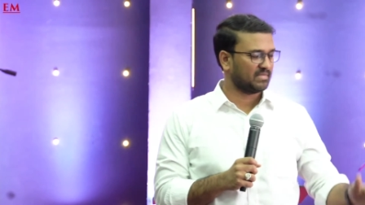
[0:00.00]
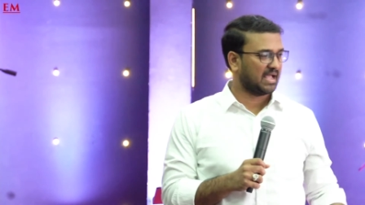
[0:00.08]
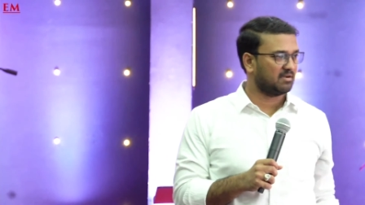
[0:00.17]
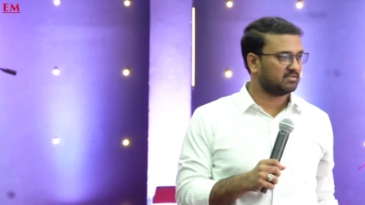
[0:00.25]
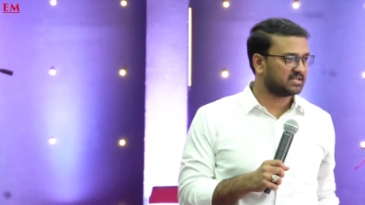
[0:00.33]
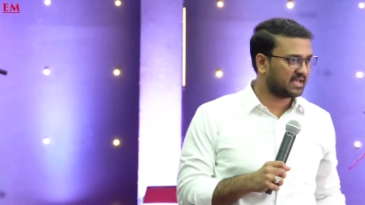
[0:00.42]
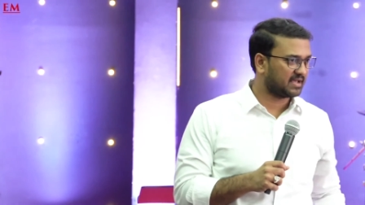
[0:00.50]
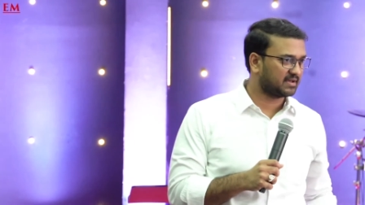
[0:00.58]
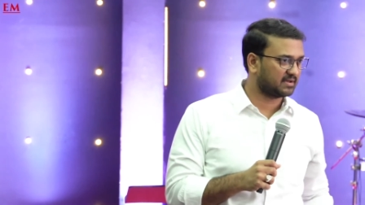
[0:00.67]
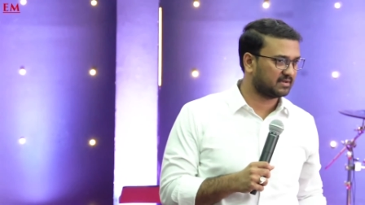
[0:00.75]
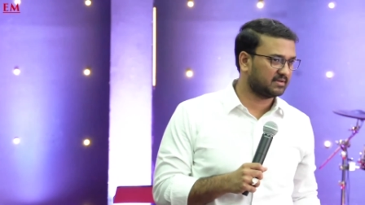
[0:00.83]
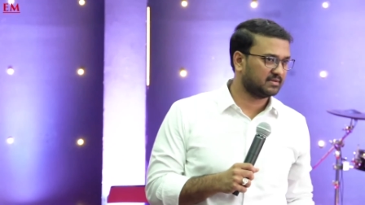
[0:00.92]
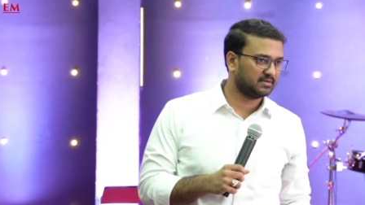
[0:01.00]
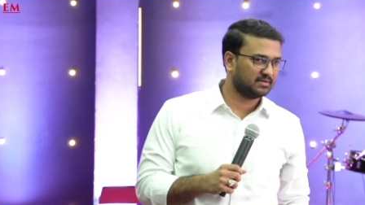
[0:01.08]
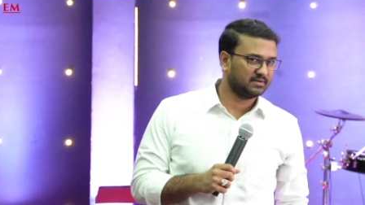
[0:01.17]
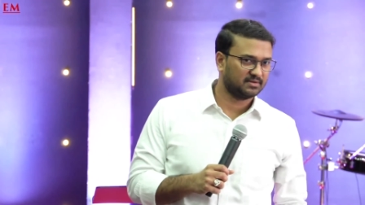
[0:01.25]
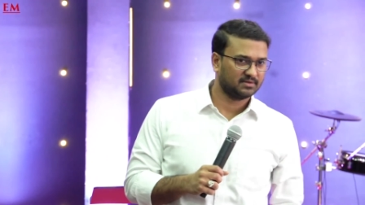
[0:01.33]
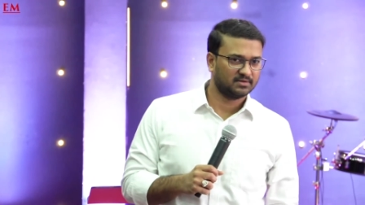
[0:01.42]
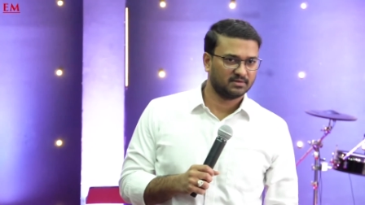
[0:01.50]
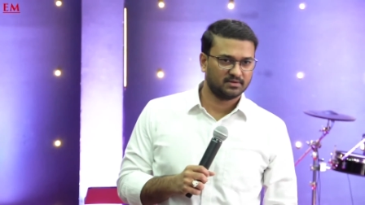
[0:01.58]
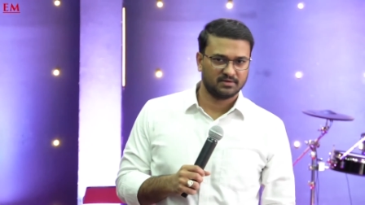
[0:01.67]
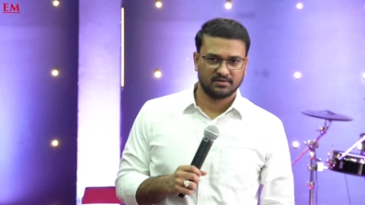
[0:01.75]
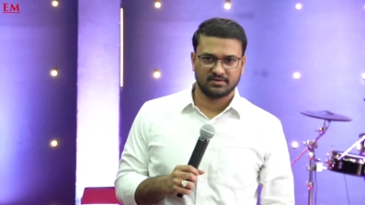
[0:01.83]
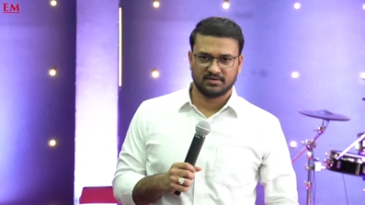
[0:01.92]
I was like,
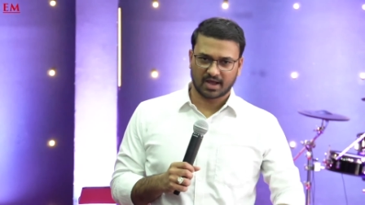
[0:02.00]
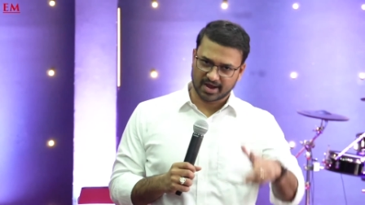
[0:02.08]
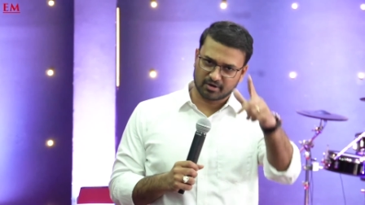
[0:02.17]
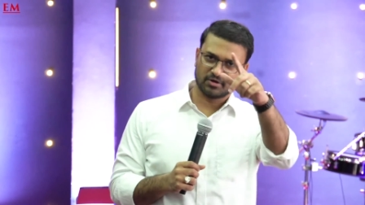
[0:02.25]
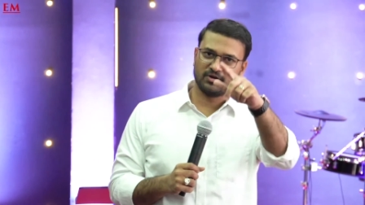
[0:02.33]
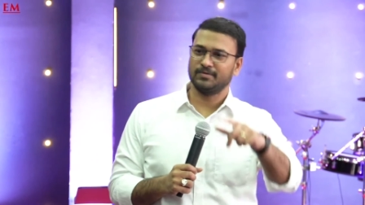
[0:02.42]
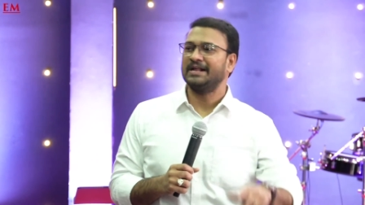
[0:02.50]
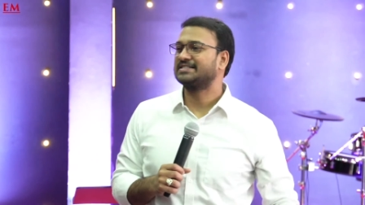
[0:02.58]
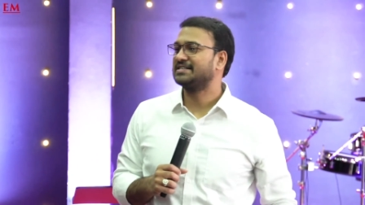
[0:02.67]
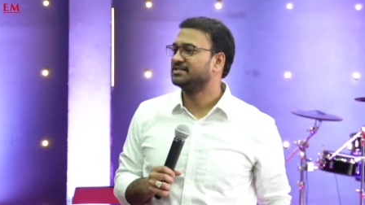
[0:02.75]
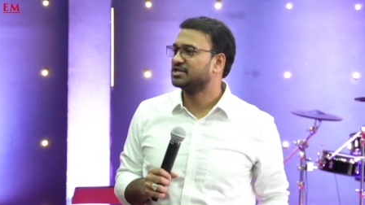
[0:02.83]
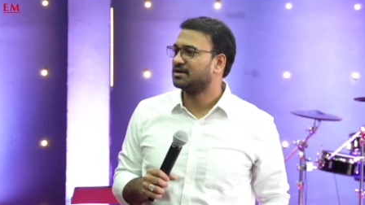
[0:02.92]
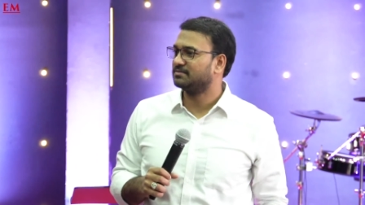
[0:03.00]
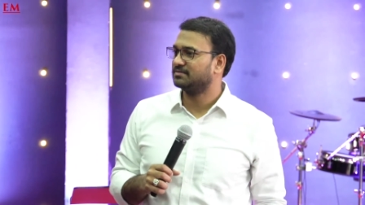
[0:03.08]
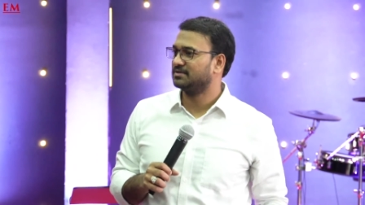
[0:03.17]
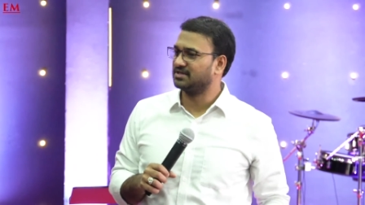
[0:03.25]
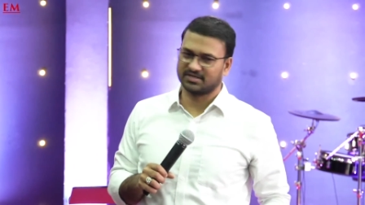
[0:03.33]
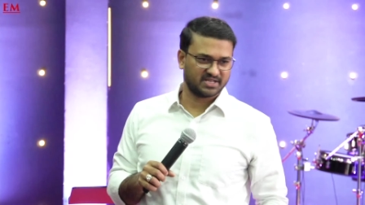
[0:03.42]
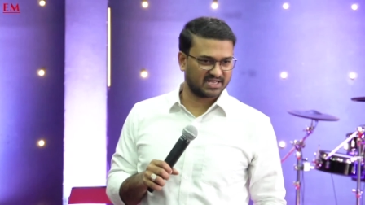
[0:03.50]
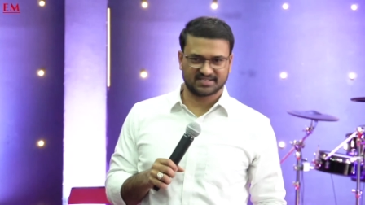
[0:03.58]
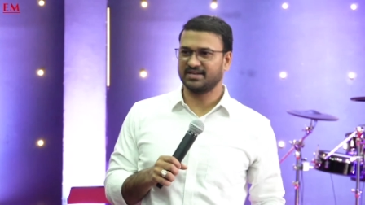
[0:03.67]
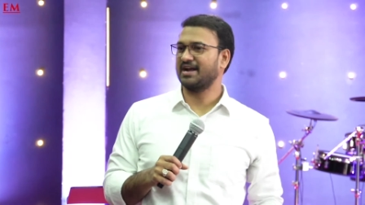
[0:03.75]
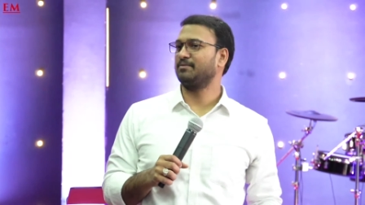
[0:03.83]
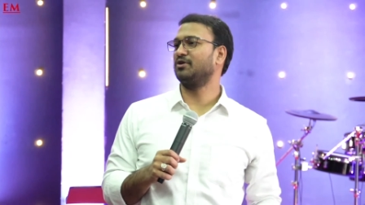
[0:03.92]
are you going to do an excellent job? He said, yes, sir,
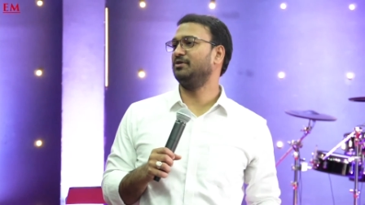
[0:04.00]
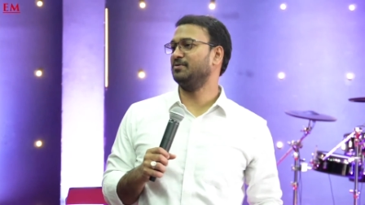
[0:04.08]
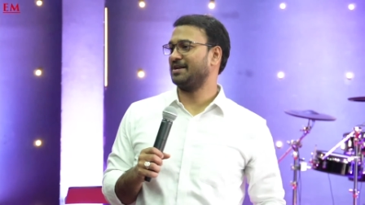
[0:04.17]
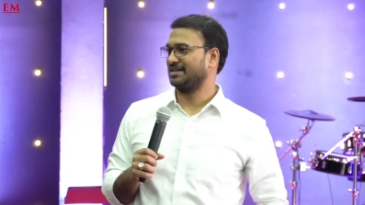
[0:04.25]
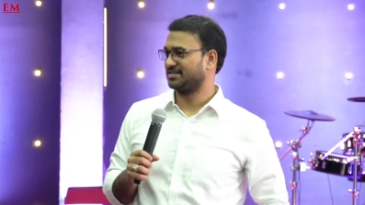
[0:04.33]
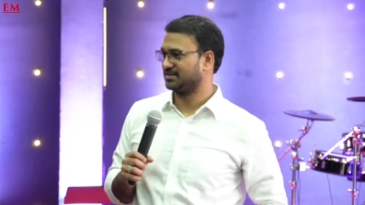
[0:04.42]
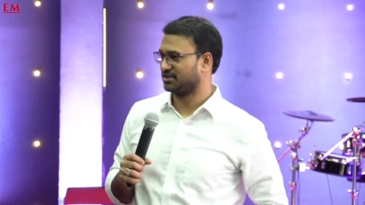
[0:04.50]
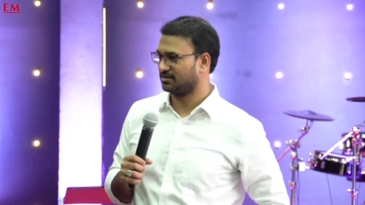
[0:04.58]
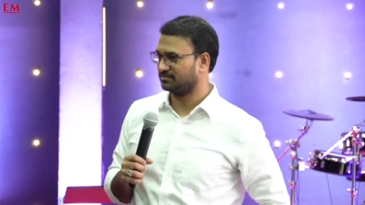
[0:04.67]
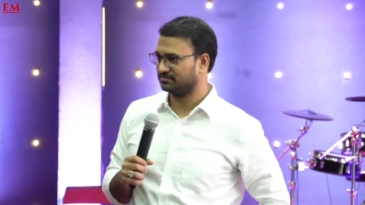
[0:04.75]
I'm going to do an excellent job.